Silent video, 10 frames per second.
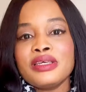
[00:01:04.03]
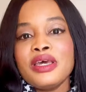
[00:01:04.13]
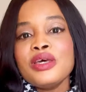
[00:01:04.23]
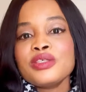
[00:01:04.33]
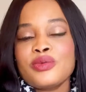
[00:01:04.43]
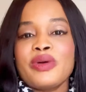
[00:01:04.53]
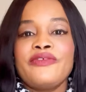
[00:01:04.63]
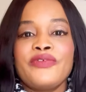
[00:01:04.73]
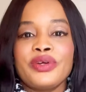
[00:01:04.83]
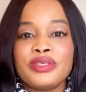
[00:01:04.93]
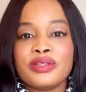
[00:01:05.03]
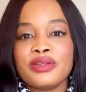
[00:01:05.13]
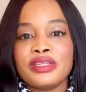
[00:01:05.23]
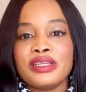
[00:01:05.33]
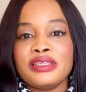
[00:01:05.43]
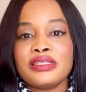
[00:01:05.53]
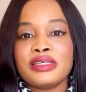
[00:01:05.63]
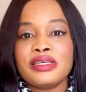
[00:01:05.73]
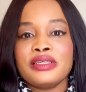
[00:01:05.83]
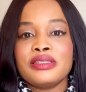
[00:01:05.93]
So my first on the list
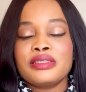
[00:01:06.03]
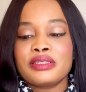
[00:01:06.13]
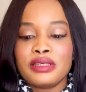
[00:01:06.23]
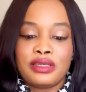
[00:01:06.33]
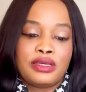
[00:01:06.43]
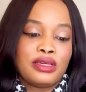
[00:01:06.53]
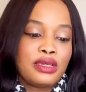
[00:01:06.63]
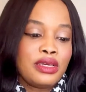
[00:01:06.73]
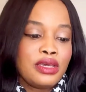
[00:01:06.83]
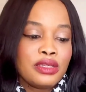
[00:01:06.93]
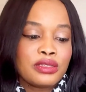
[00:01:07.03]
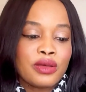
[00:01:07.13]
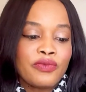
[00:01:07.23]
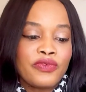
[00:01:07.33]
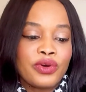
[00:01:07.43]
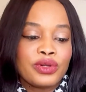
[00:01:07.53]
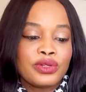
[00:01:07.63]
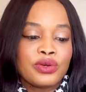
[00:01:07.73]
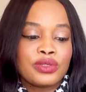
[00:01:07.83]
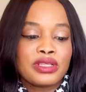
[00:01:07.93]
is Tom Ford
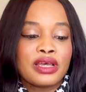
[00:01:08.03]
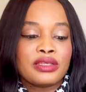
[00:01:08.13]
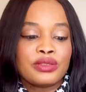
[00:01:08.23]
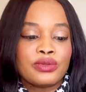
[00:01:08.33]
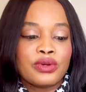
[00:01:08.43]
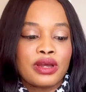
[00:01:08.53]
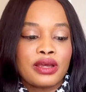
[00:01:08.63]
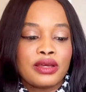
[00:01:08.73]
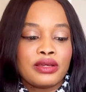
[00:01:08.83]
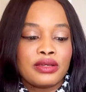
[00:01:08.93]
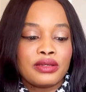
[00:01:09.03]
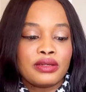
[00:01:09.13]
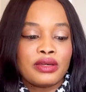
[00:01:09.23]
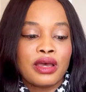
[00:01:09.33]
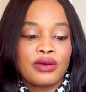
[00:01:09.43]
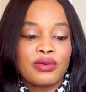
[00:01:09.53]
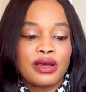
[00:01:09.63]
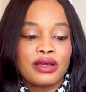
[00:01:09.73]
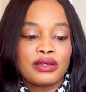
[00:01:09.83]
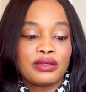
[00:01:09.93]
Costa Azzurra
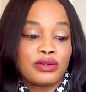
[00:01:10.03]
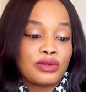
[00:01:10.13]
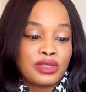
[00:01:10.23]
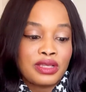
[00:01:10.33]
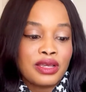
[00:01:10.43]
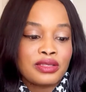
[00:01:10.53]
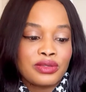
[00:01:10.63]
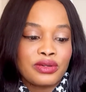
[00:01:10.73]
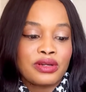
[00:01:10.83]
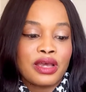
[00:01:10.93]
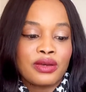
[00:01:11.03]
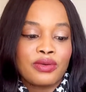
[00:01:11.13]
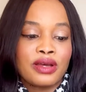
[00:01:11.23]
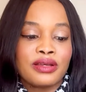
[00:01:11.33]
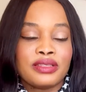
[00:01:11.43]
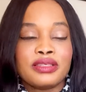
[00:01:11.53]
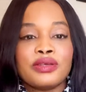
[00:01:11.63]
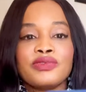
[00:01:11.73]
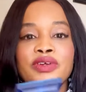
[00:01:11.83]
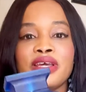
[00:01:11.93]
Aqua. Costa Azzurra Aqua. It sounds
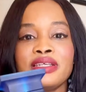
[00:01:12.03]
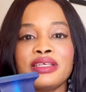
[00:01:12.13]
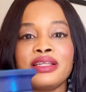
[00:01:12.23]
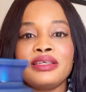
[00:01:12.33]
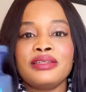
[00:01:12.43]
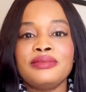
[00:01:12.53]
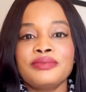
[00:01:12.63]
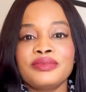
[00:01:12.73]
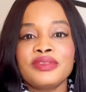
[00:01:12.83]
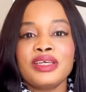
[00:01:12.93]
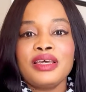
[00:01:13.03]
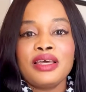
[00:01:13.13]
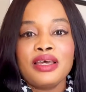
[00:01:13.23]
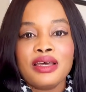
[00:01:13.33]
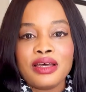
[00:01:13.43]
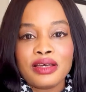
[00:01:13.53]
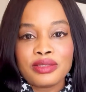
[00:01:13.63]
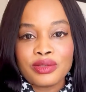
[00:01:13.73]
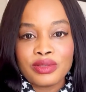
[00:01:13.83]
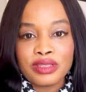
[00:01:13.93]
very Italian.
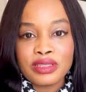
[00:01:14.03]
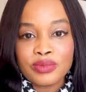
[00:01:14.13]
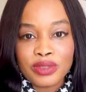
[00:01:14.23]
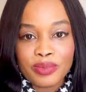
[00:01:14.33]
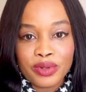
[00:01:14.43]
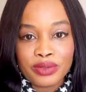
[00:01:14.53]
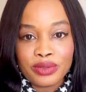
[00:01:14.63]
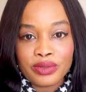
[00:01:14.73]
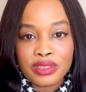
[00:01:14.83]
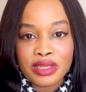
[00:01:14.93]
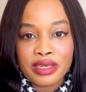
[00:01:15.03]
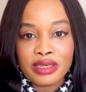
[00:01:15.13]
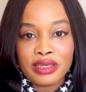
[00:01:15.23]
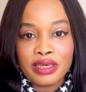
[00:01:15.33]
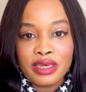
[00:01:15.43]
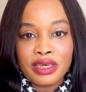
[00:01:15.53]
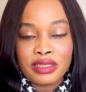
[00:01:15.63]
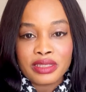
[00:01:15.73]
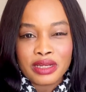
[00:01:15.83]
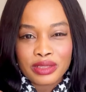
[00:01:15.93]
So this is what the bottle looks like. It's
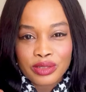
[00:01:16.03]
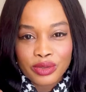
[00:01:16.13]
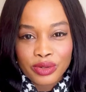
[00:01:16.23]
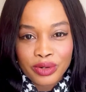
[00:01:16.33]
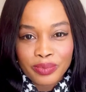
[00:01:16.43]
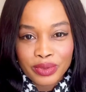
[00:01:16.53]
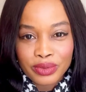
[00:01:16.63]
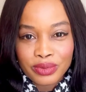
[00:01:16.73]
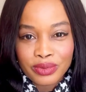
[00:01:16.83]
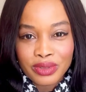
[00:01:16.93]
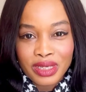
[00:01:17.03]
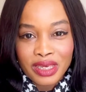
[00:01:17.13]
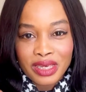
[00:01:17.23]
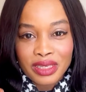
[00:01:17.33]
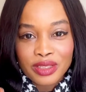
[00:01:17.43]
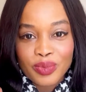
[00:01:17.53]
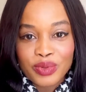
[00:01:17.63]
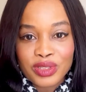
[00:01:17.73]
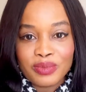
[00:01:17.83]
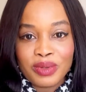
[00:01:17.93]
an azure blue. It's
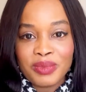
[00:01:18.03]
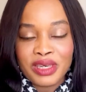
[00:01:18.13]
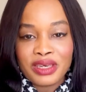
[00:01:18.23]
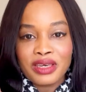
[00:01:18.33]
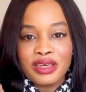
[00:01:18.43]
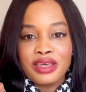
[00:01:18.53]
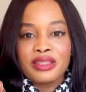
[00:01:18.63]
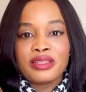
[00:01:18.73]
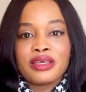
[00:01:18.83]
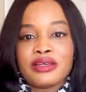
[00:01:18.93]
supposed to mimic the